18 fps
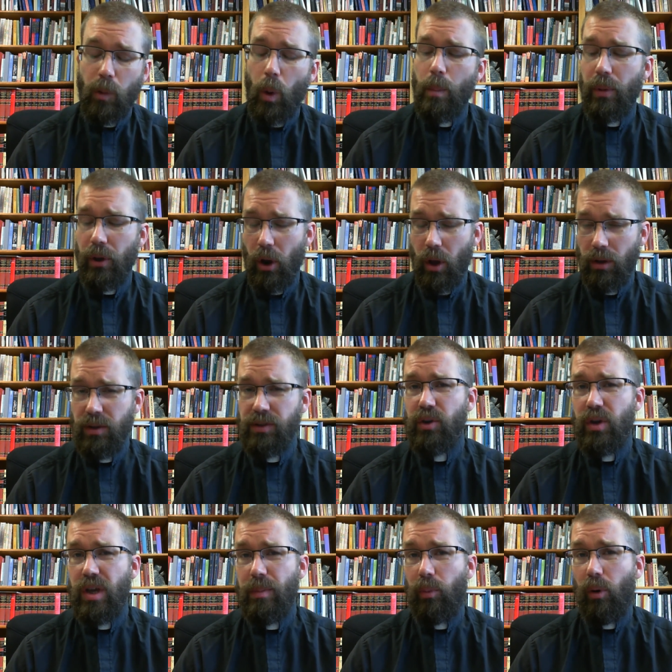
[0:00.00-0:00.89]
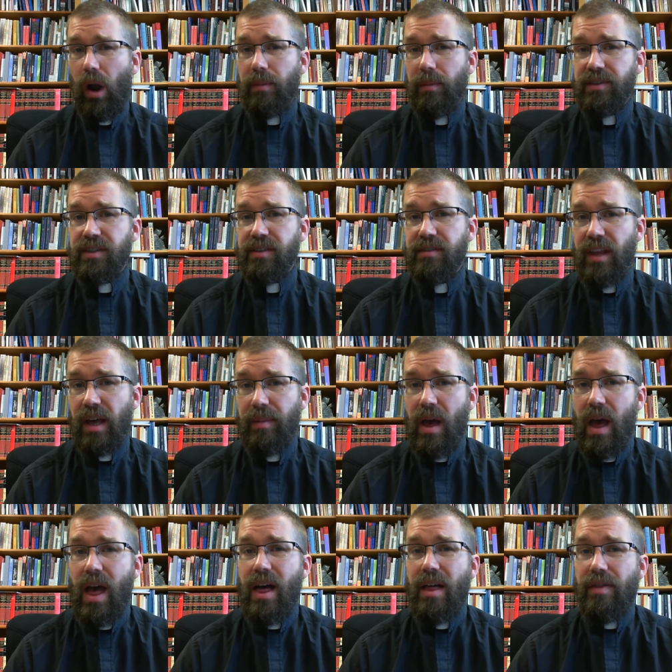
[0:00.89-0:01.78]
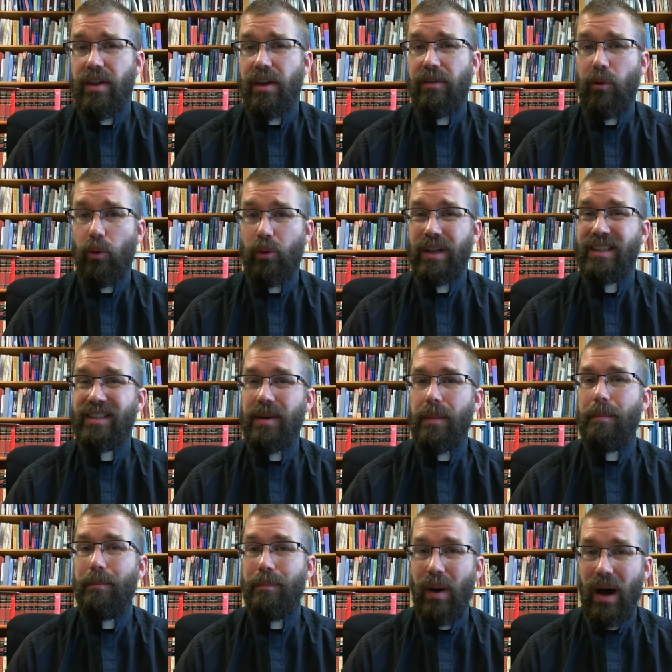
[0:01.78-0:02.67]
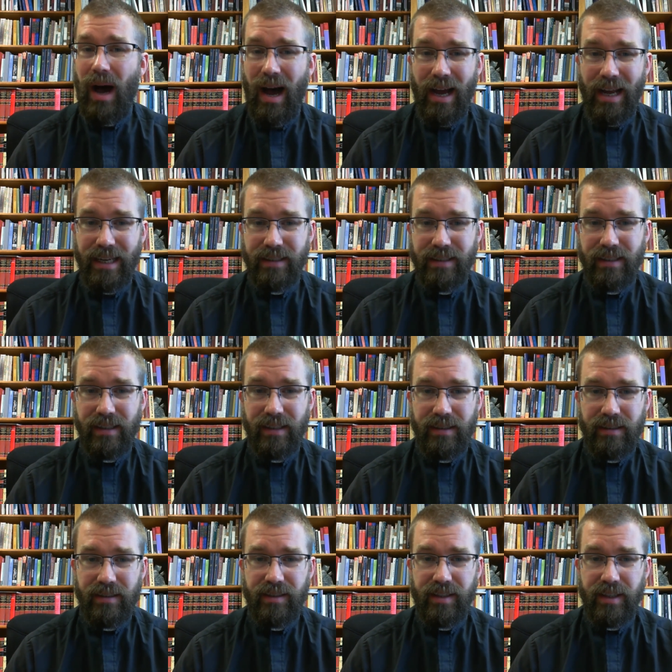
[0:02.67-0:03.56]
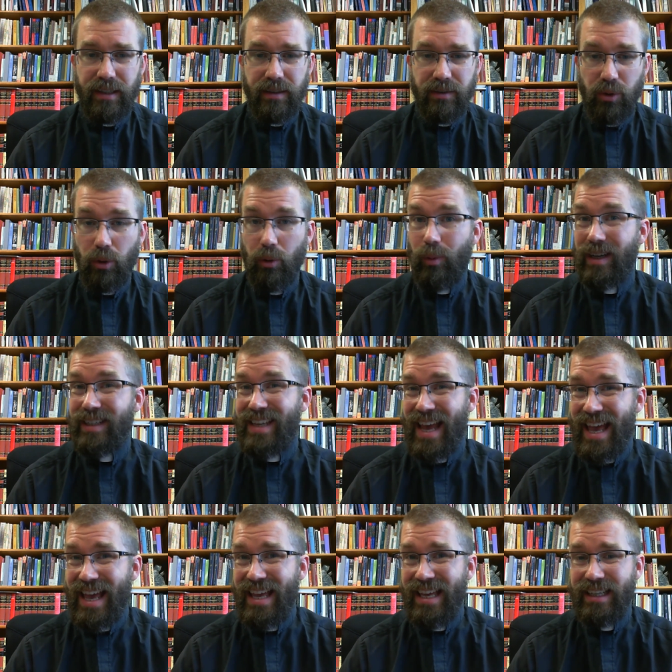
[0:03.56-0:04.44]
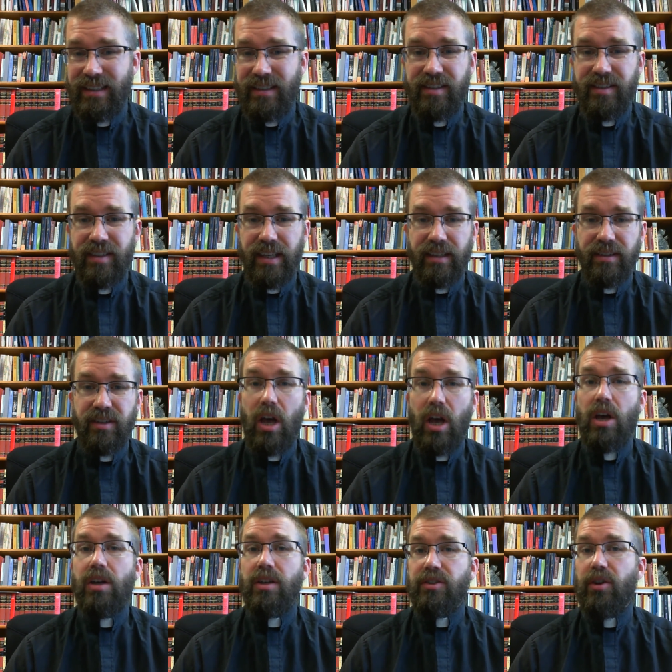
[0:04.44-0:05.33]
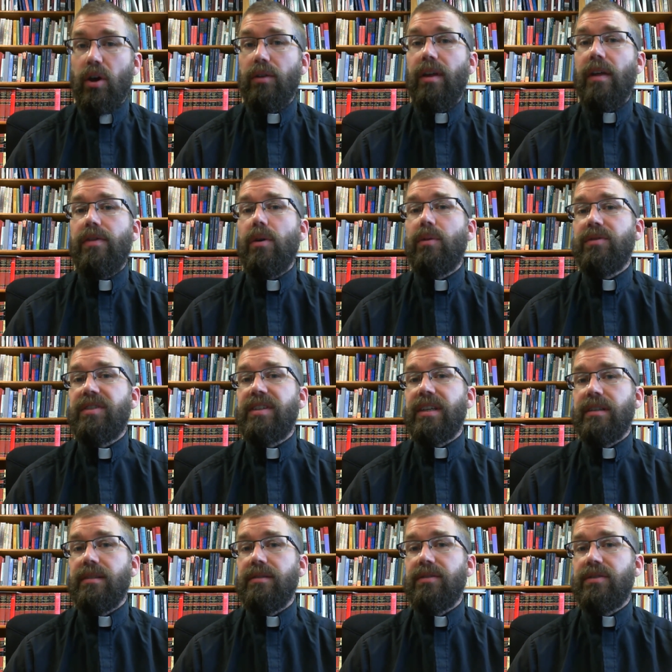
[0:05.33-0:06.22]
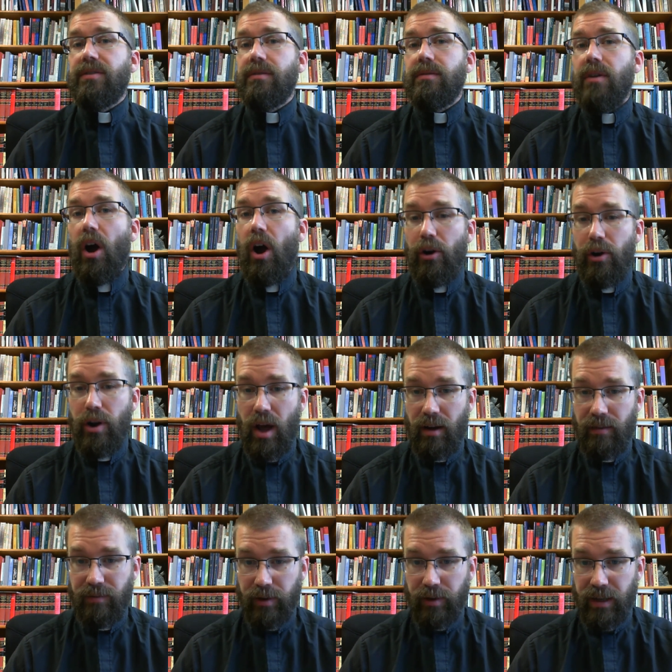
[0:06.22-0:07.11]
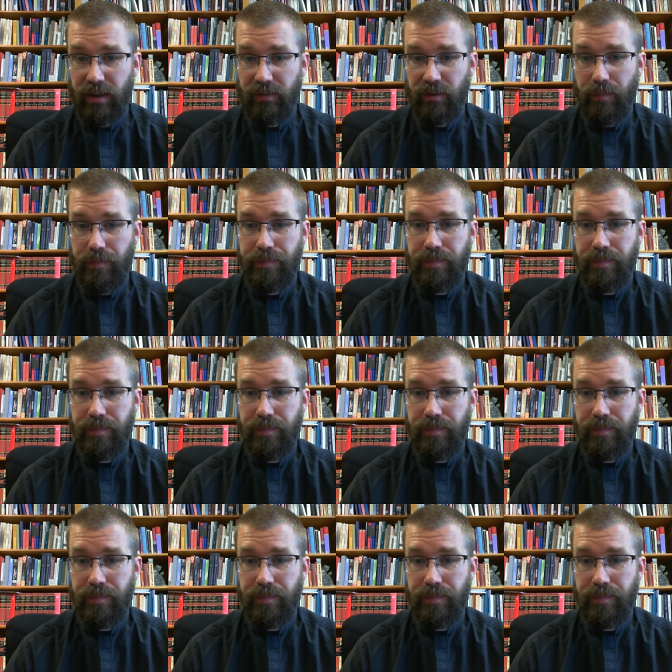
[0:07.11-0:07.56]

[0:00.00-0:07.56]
but also he promises them the authority to bind sins or retain sins so that those sins are not forgiven.